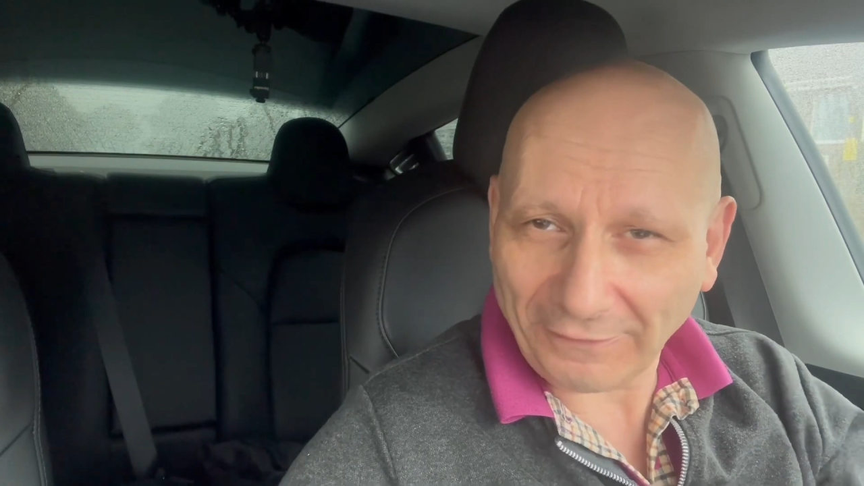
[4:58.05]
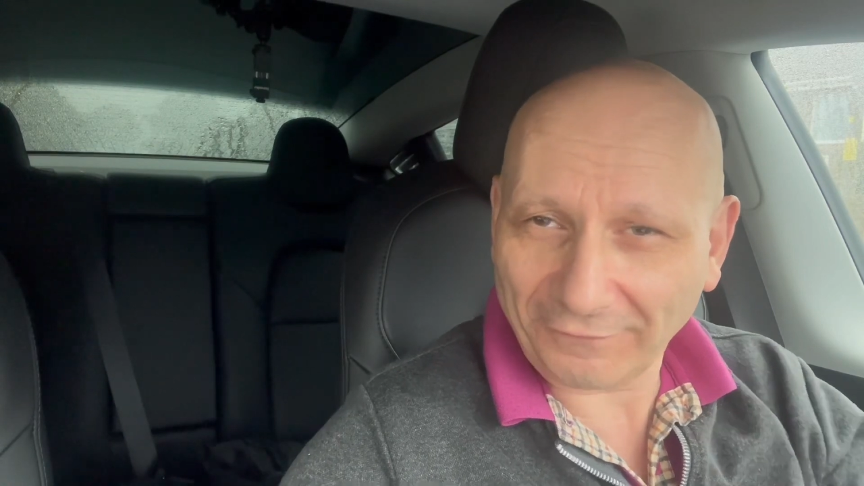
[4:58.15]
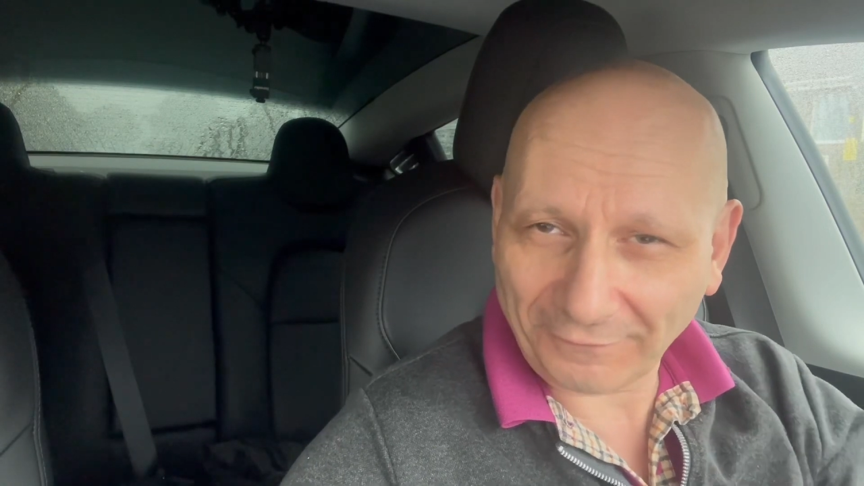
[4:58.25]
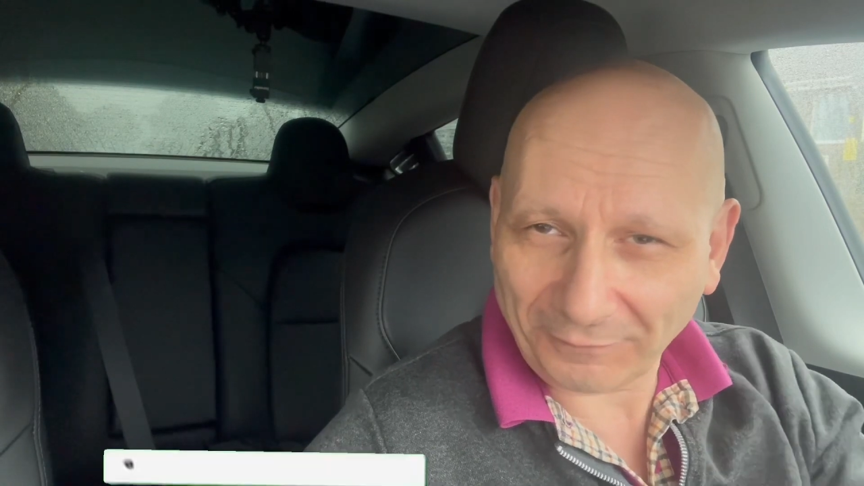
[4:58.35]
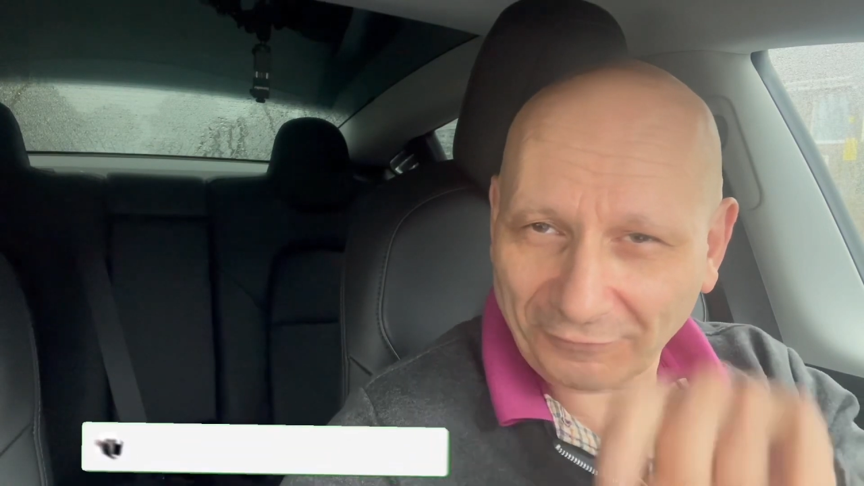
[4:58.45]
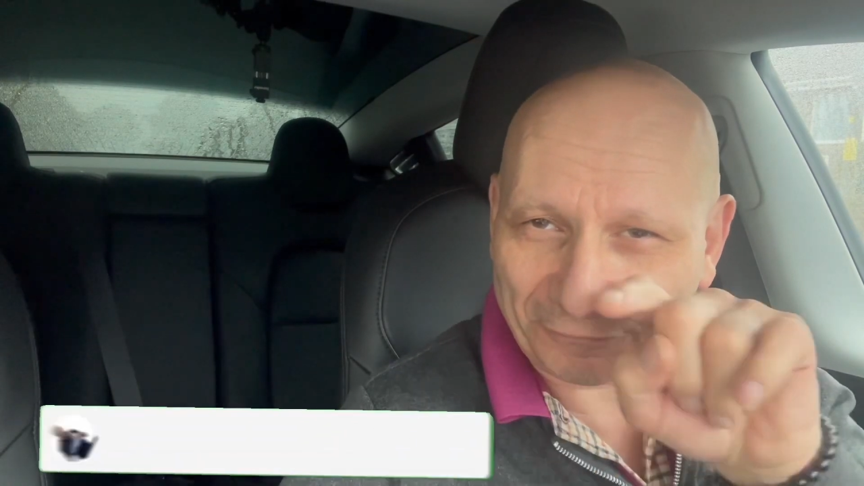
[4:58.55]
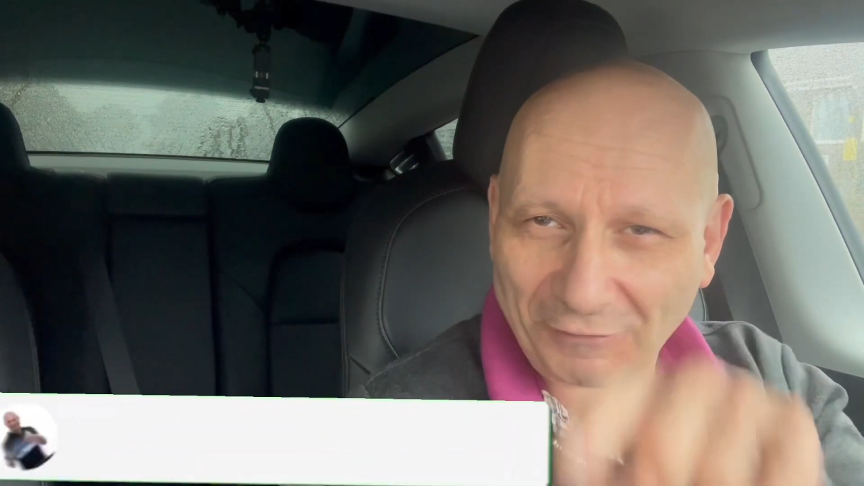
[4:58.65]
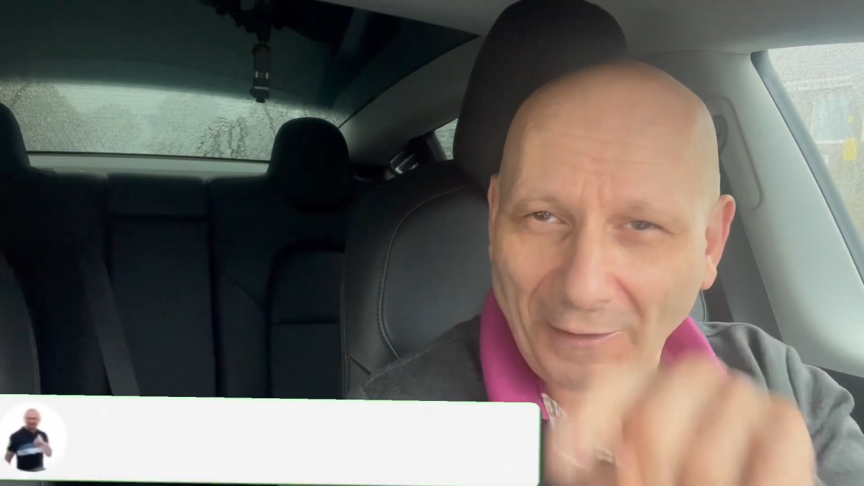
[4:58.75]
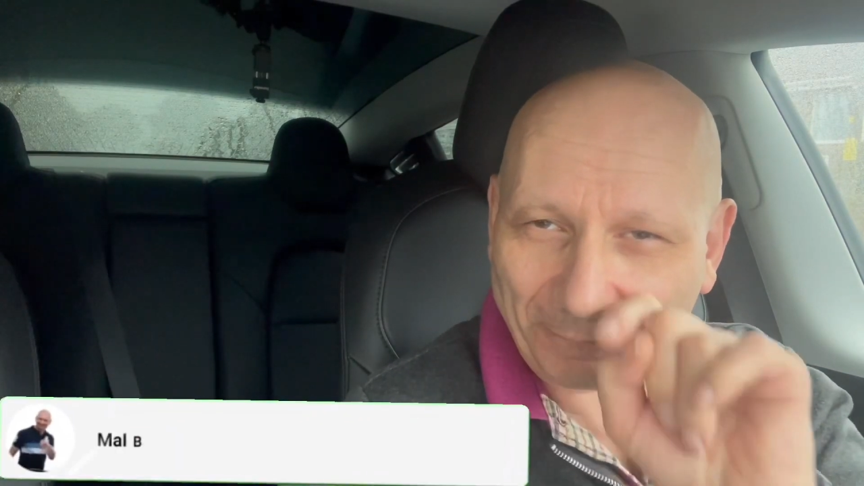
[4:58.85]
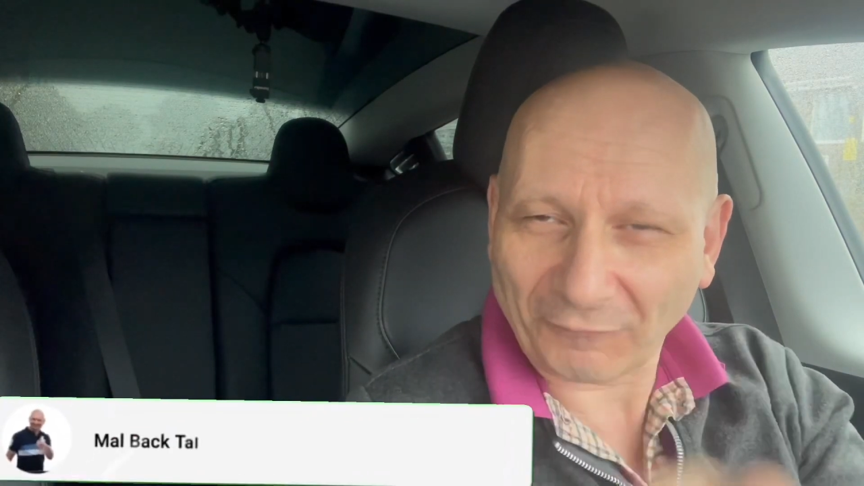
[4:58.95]

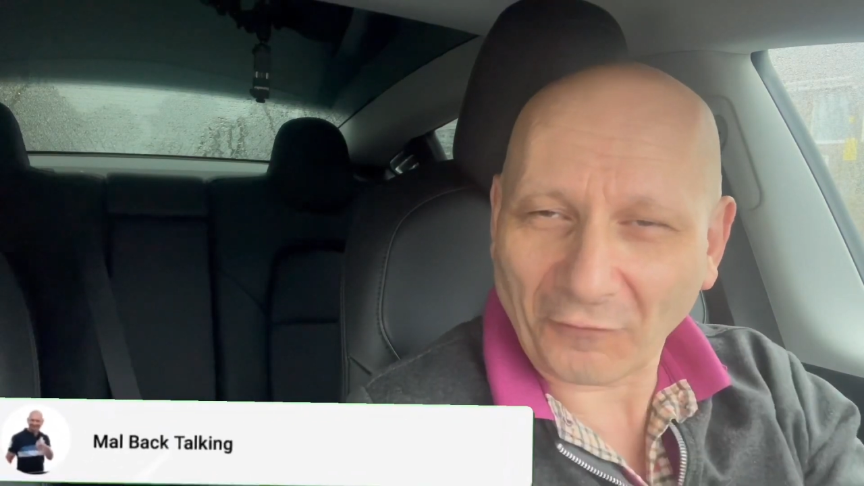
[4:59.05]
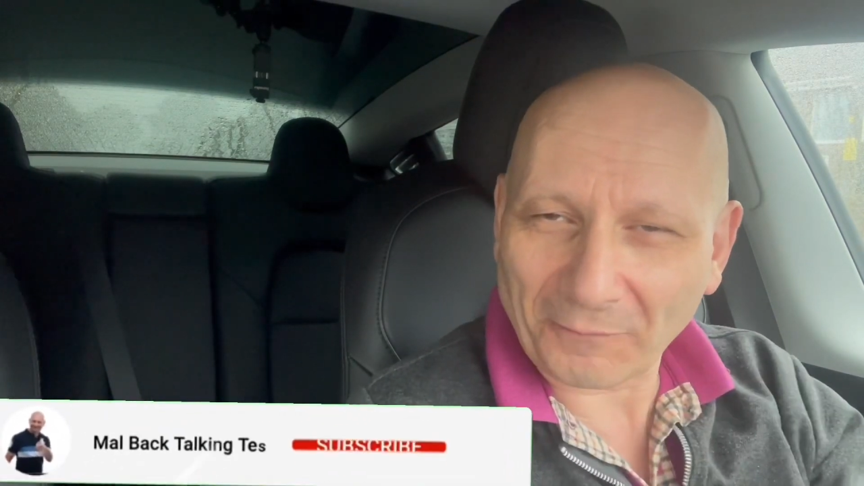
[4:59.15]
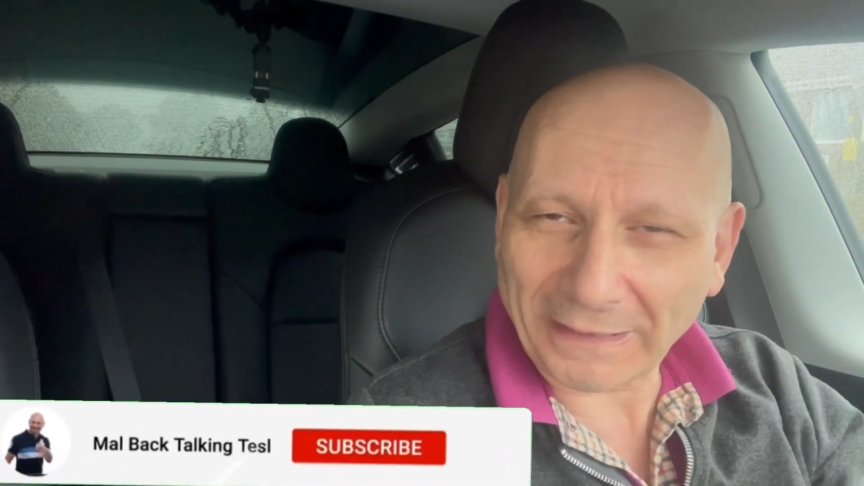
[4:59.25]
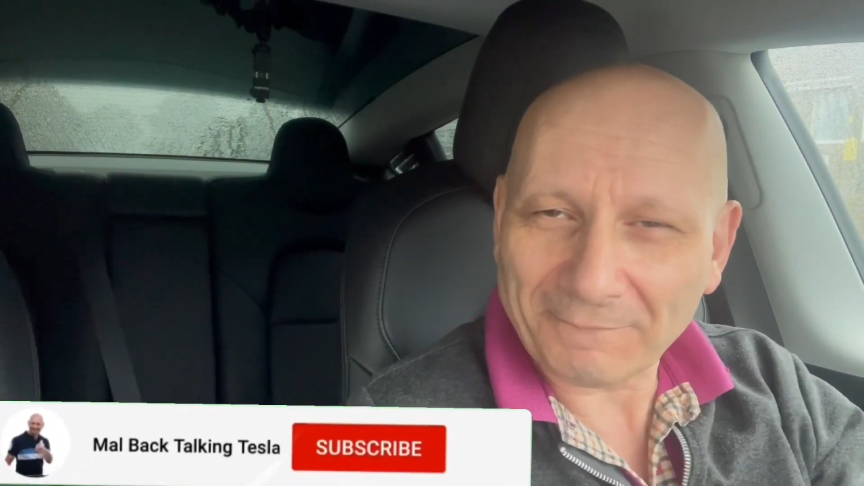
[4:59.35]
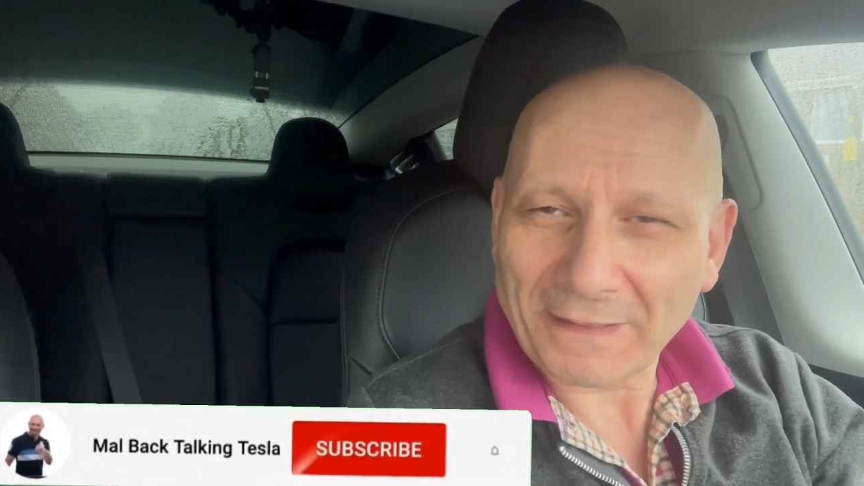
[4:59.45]
subscribe for me.